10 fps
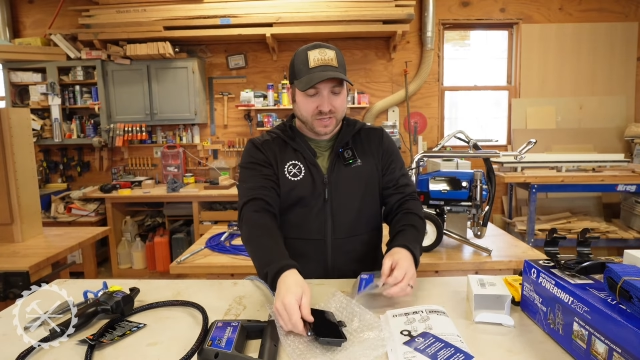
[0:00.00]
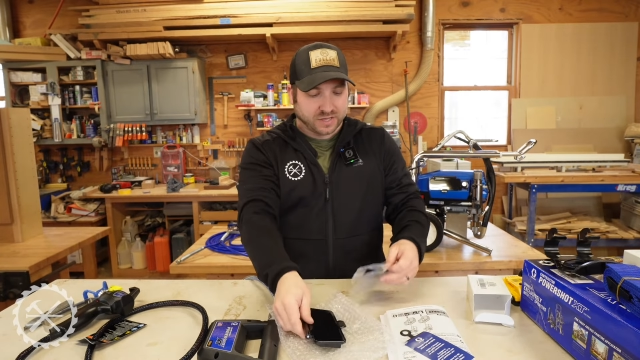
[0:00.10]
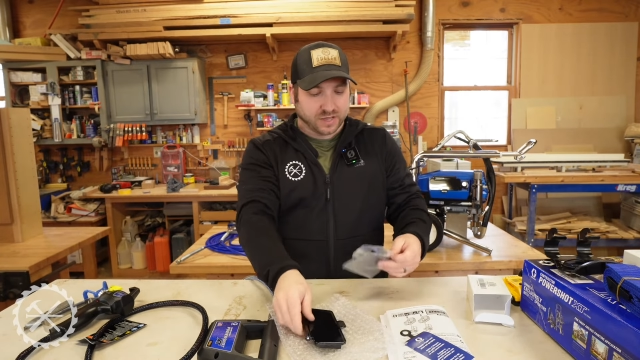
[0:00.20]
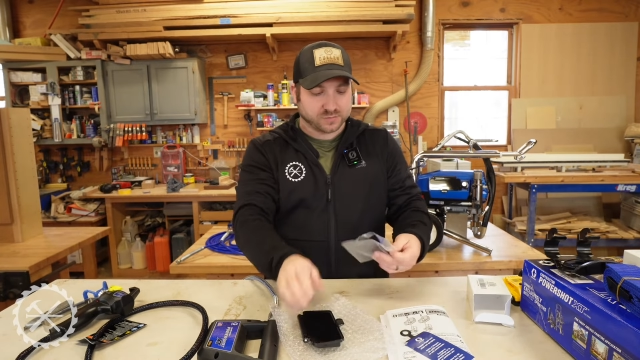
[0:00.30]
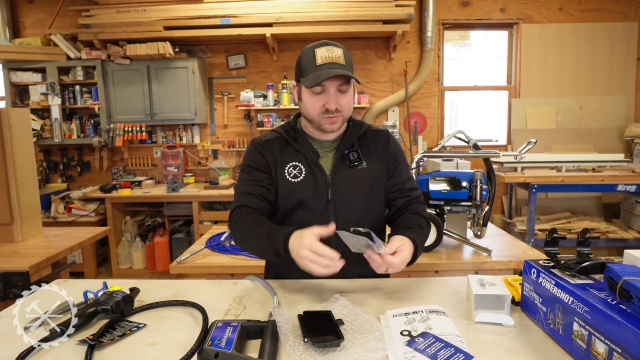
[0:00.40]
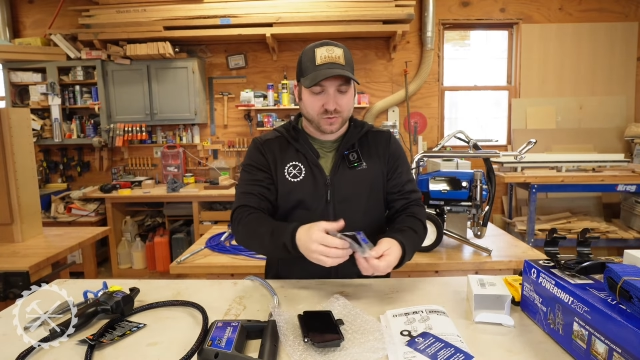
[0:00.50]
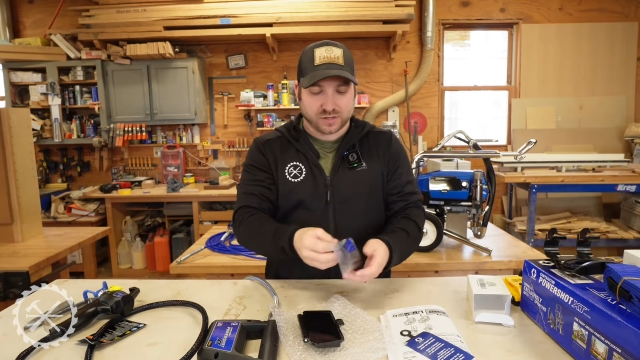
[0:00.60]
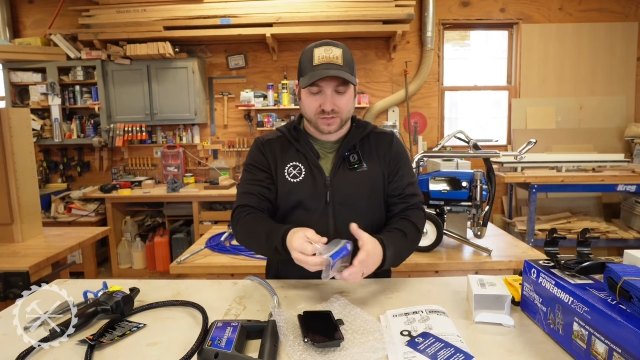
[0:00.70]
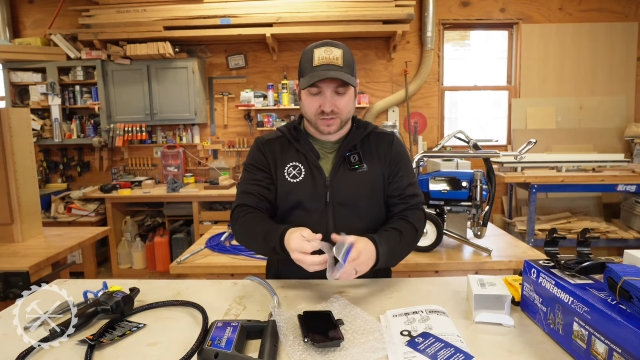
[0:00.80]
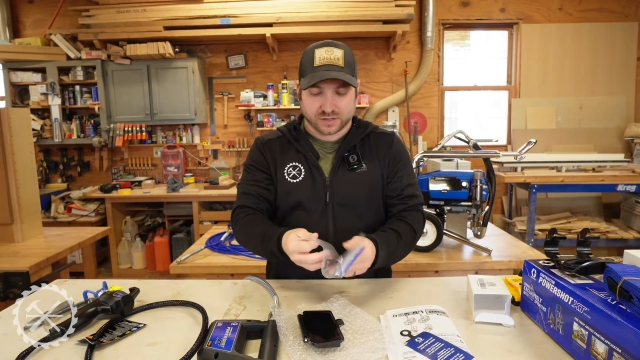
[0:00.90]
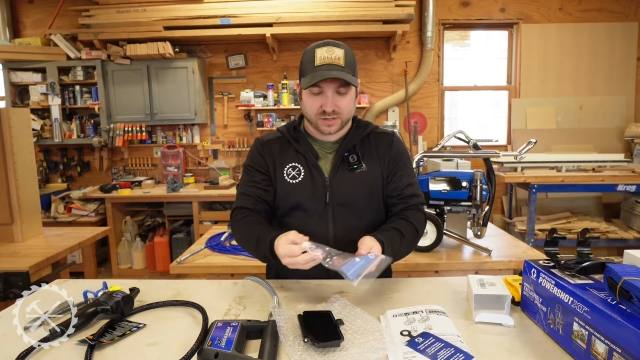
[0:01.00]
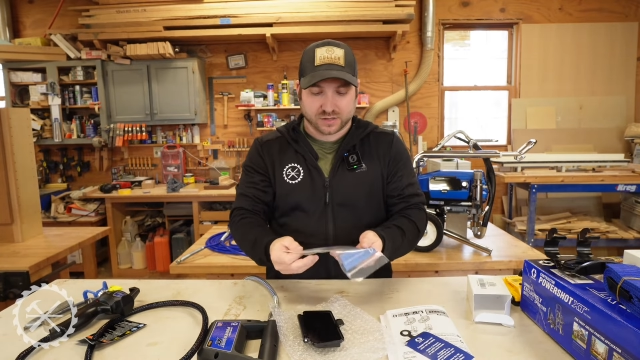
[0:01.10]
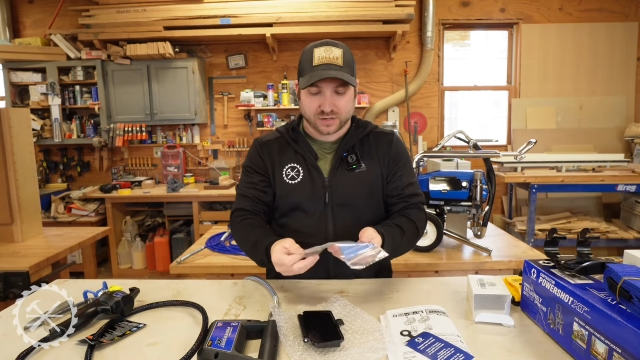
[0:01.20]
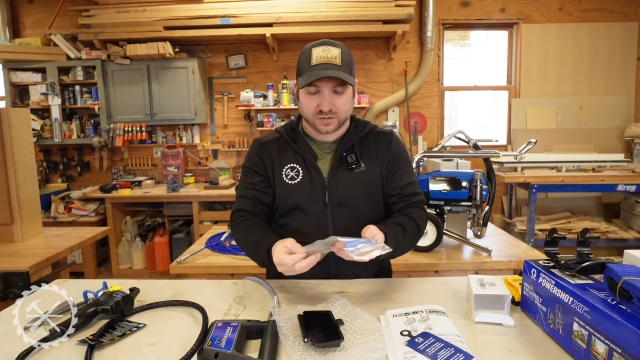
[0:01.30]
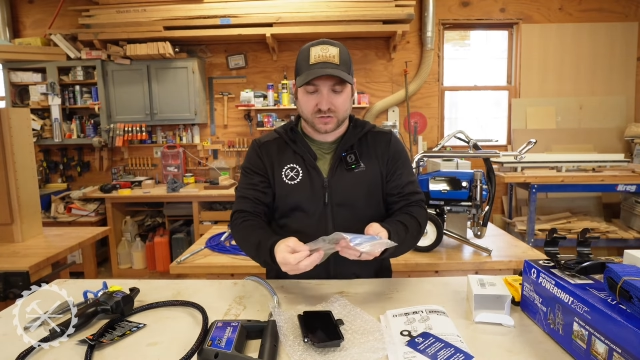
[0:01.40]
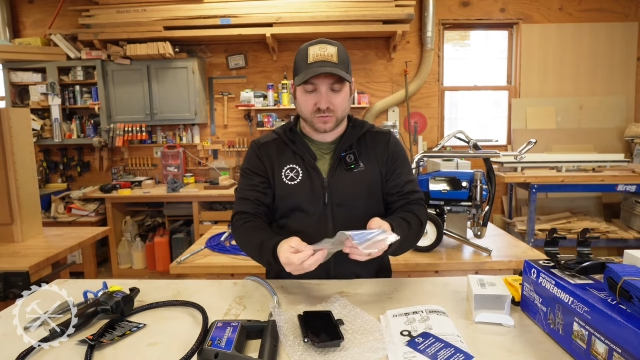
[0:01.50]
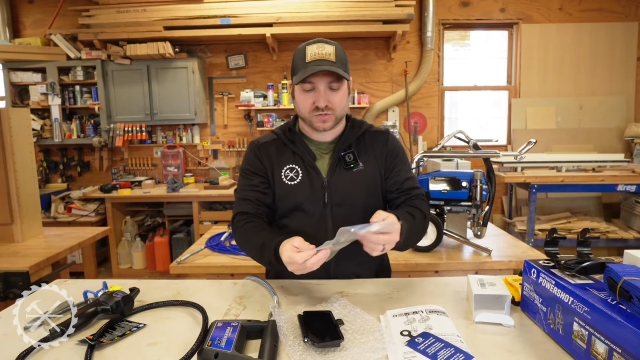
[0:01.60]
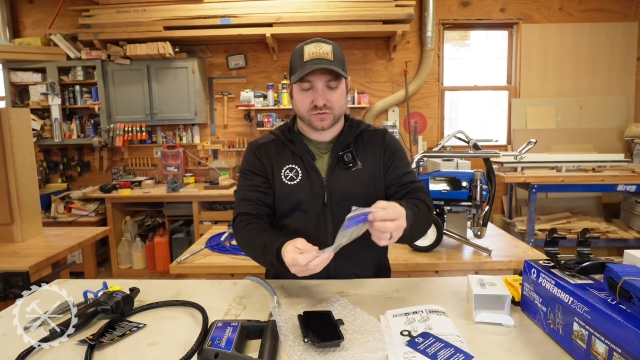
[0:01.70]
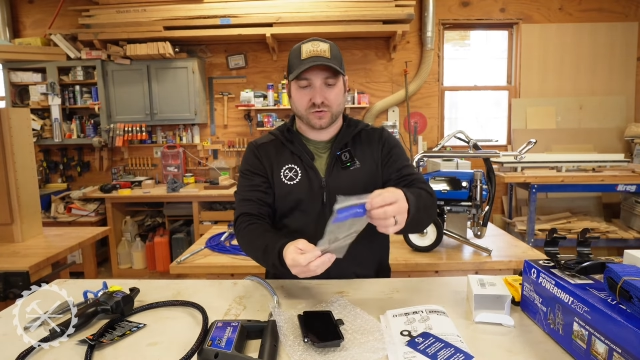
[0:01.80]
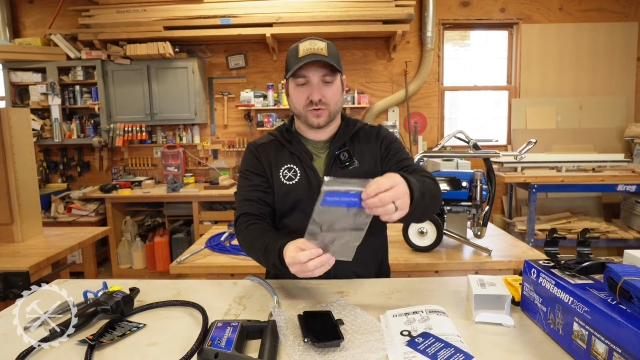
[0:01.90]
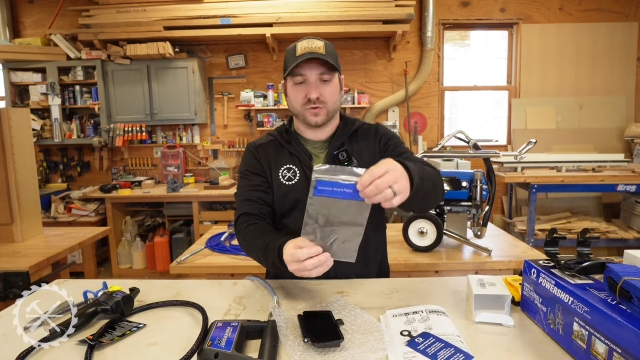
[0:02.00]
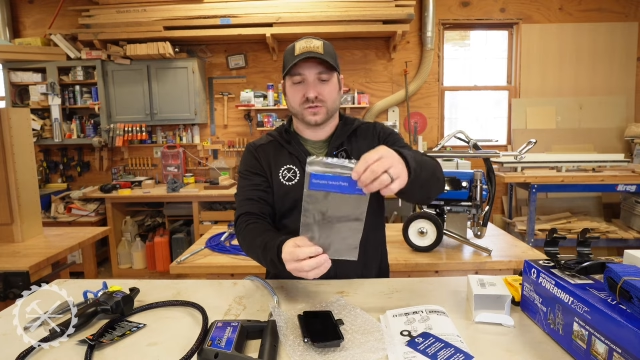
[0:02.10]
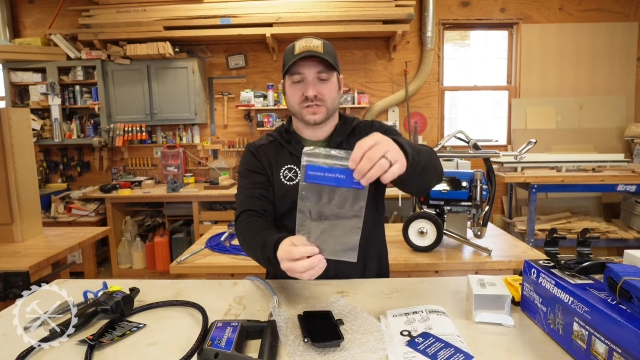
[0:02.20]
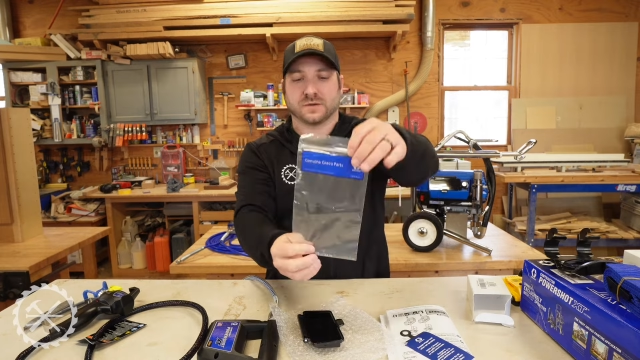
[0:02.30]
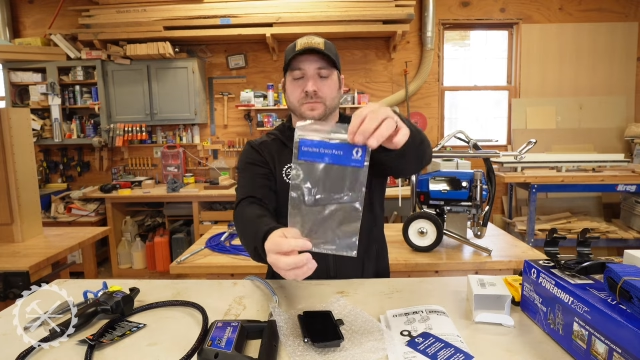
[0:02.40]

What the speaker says: Comes with 2 screws